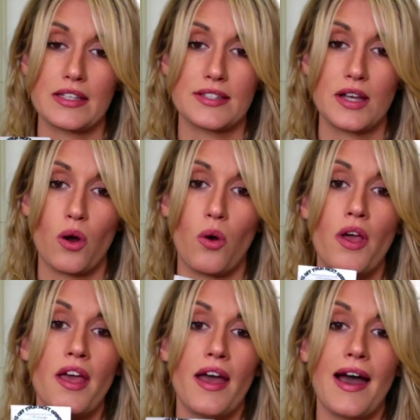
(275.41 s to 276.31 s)
So
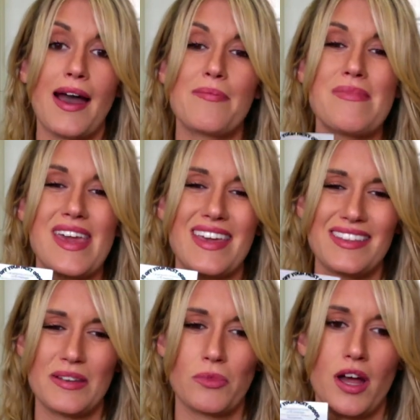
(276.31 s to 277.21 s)
I'm
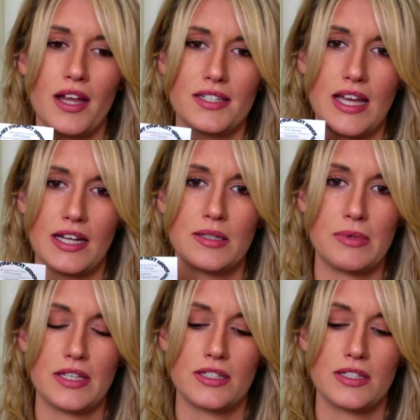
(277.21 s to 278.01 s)
making them contact me.